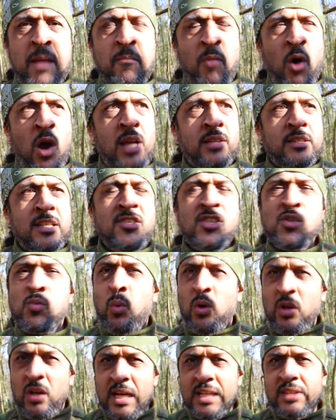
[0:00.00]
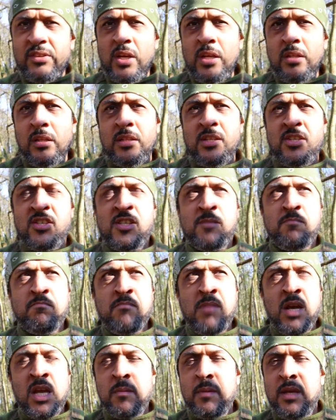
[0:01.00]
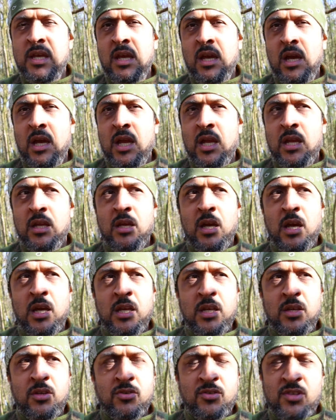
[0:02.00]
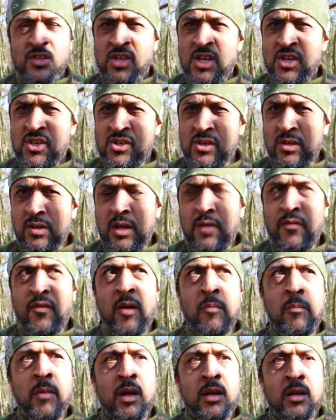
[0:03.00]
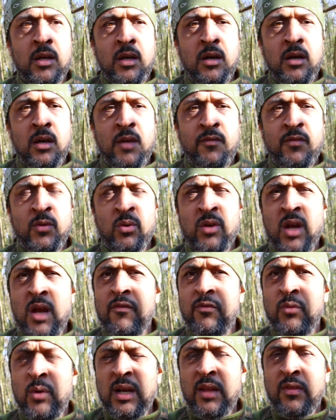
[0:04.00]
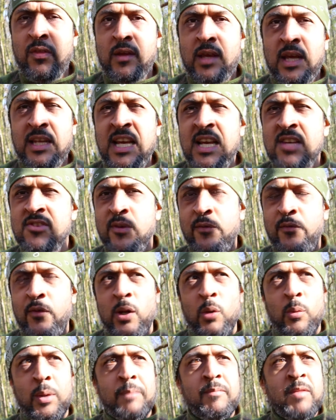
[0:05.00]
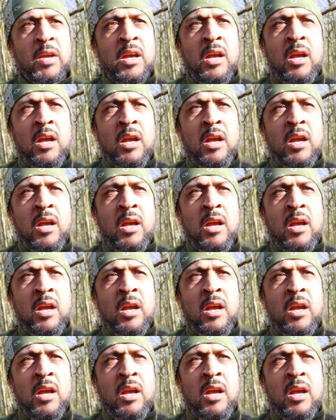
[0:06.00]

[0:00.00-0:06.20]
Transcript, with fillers: in mind, this is what I did, and this is maybe a, a suggestion, if I may, uh, if you're going through anything, and that is the following.